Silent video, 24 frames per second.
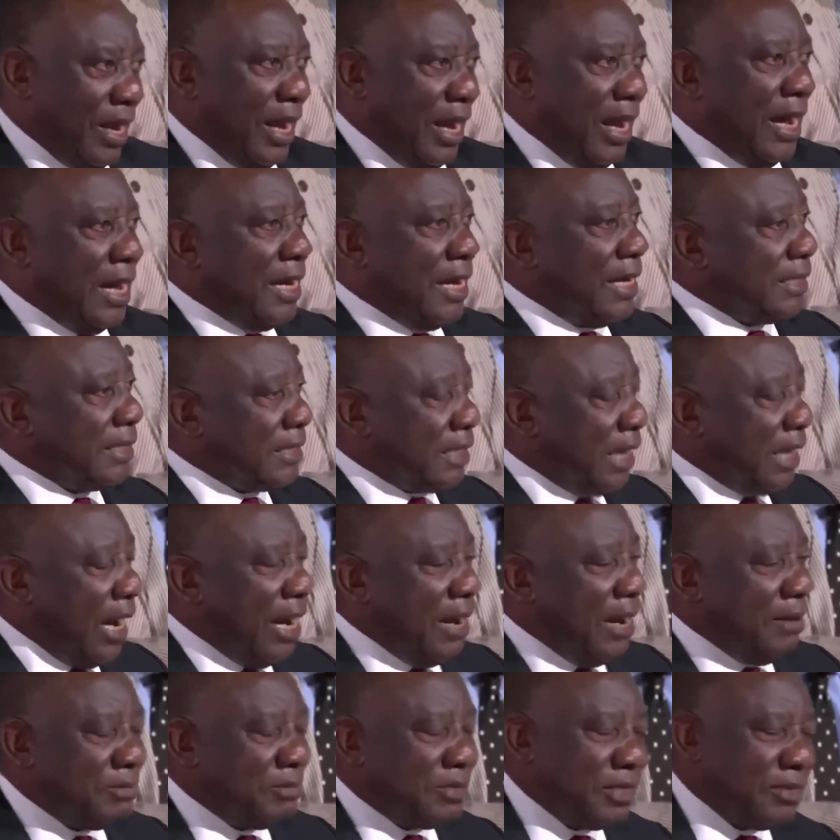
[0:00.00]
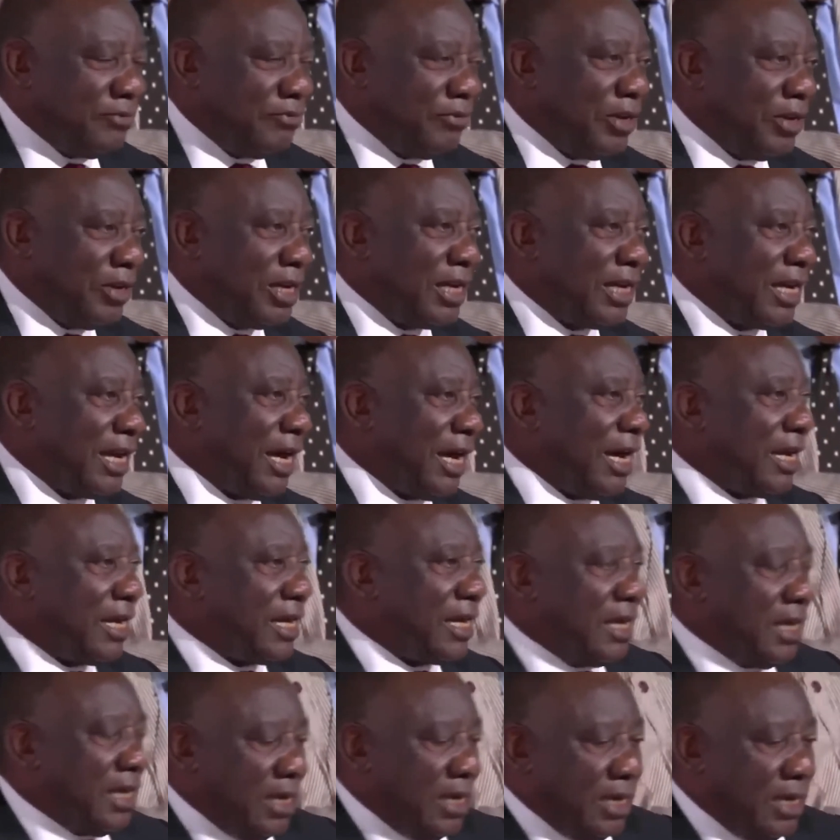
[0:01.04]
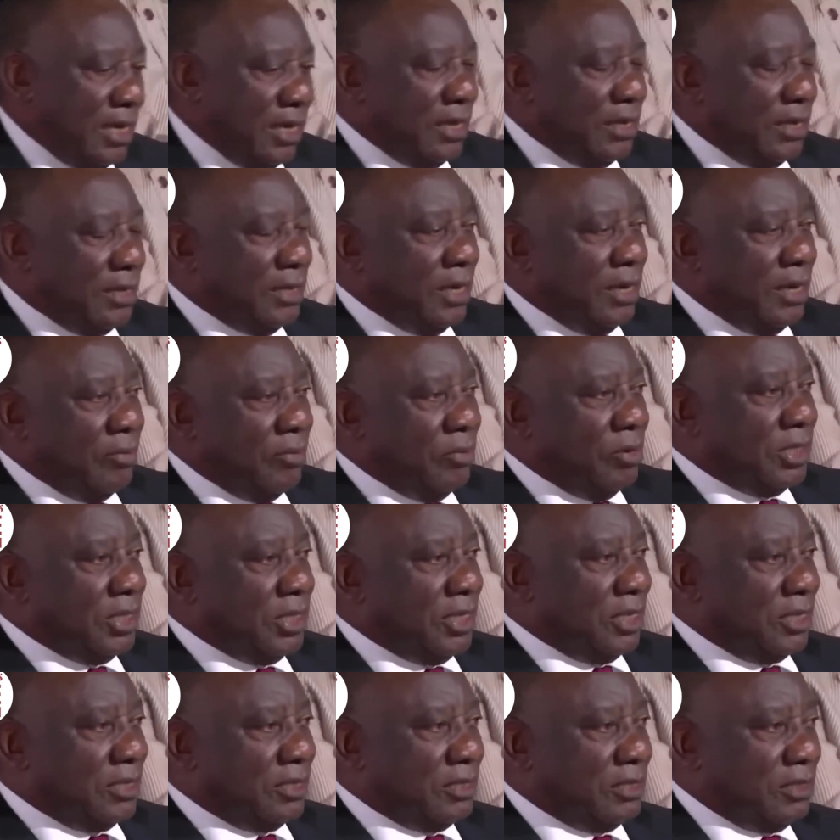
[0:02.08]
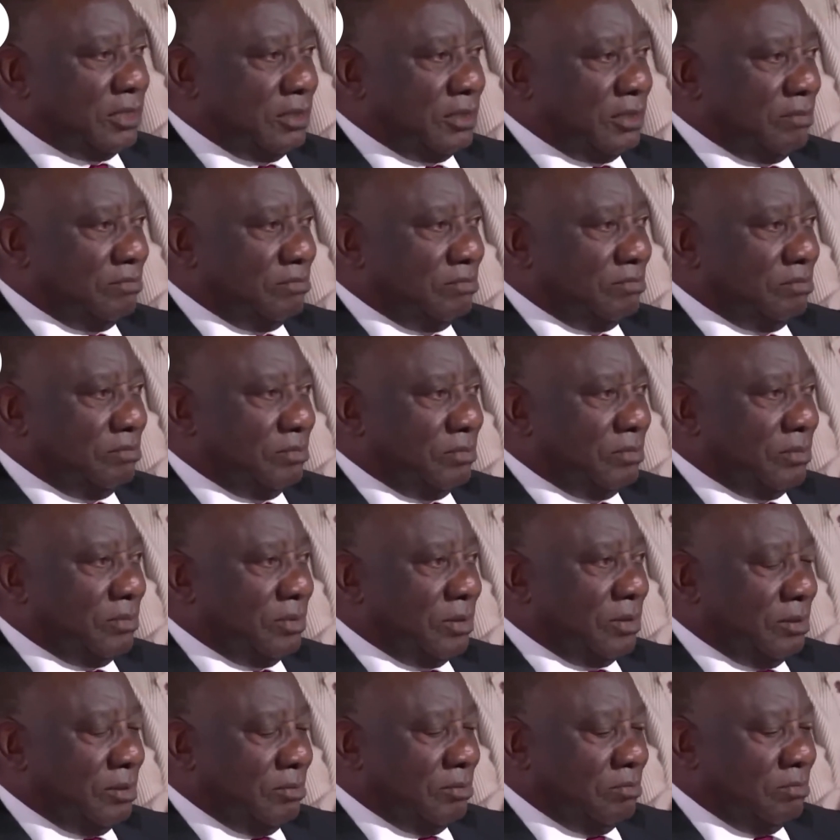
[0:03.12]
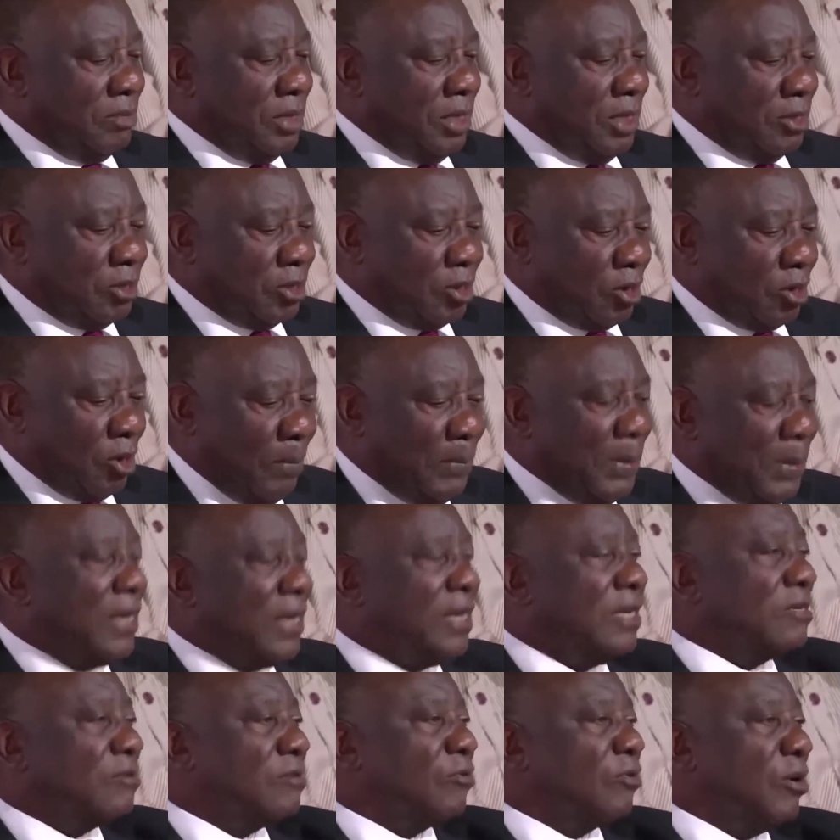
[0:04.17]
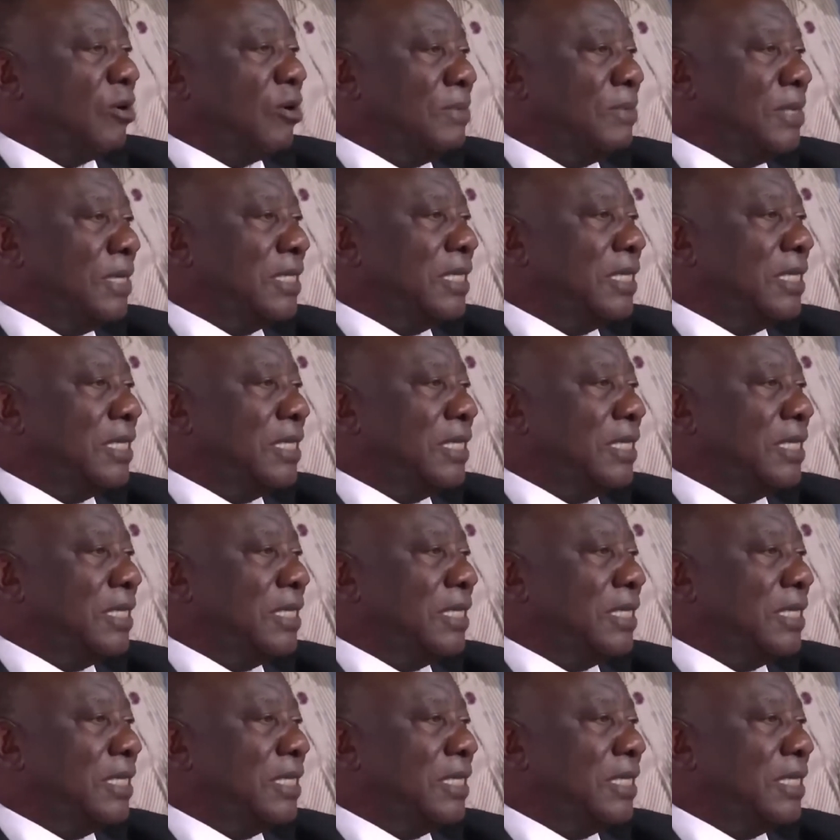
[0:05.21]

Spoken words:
And at times it felt like they would just be droppings from the